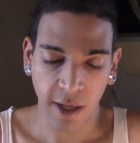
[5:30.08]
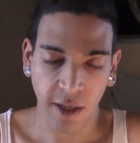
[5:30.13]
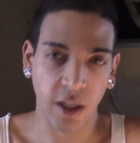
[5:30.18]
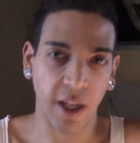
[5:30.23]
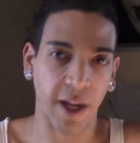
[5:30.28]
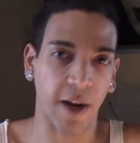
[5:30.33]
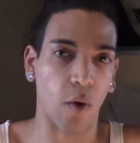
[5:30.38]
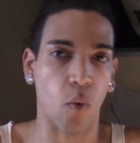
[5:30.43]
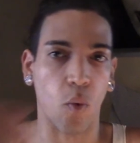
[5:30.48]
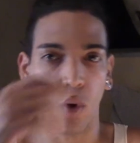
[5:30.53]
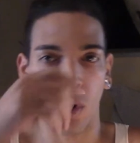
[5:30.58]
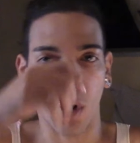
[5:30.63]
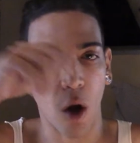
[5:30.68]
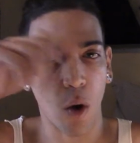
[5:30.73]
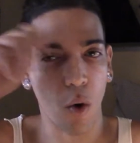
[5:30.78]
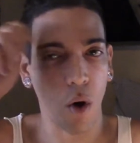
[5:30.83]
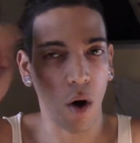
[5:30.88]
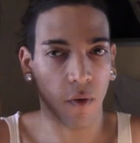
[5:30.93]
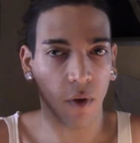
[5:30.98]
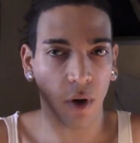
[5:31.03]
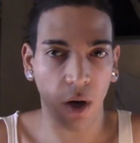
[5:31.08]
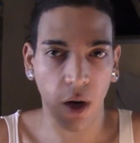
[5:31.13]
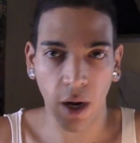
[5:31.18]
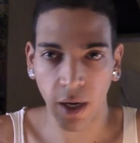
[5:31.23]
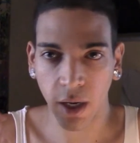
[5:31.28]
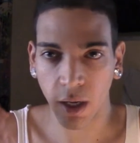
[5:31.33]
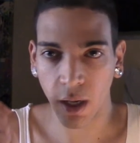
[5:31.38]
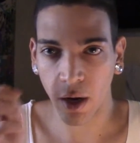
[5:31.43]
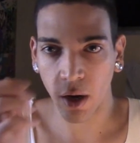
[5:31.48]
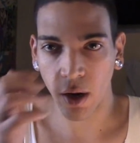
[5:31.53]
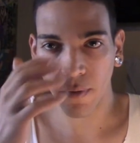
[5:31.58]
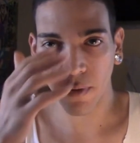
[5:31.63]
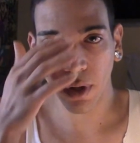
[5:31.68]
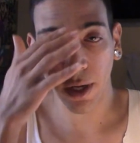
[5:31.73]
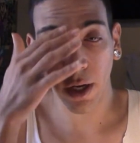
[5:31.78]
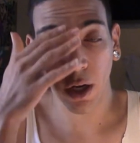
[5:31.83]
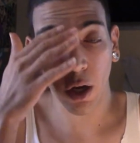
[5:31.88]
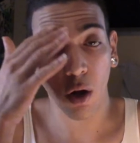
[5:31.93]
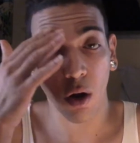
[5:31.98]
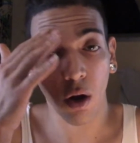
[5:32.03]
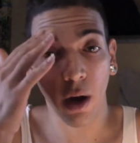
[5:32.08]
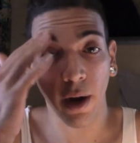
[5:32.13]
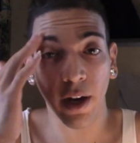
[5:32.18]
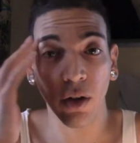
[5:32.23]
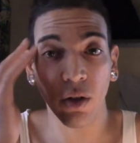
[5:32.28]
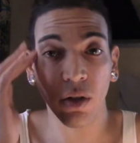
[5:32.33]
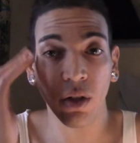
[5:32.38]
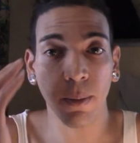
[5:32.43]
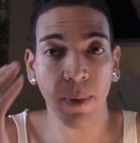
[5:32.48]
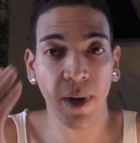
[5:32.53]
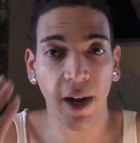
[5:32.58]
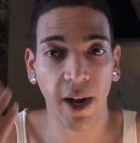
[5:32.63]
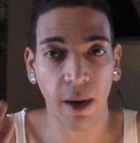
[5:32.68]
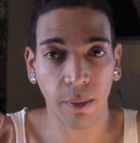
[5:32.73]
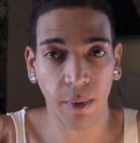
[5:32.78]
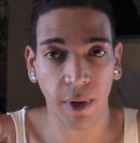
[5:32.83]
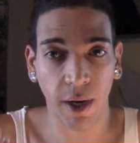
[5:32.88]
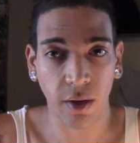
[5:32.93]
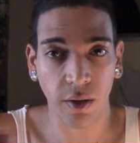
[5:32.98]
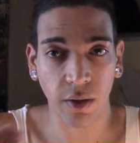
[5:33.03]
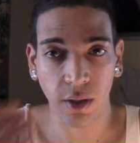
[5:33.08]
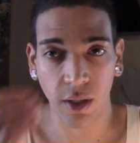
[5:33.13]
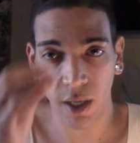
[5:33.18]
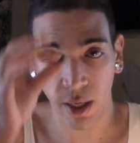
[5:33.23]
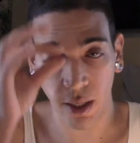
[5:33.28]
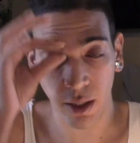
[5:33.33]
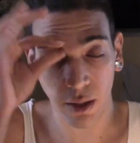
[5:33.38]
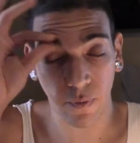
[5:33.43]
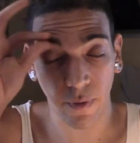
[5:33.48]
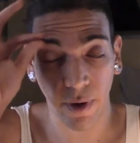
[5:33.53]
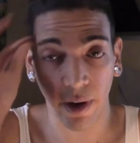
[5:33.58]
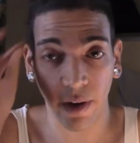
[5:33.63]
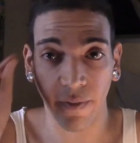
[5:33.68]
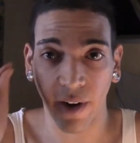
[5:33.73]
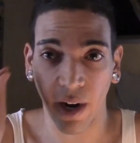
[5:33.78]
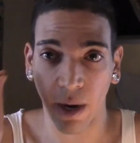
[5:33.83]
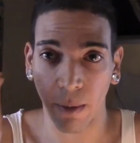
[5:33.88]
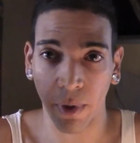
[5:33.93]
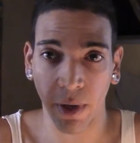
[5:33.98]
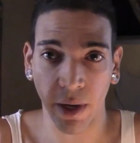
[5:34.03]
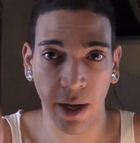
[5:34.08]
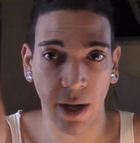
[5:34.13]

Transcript: like go over any, I use it on my eyebrows and it's very vibrant.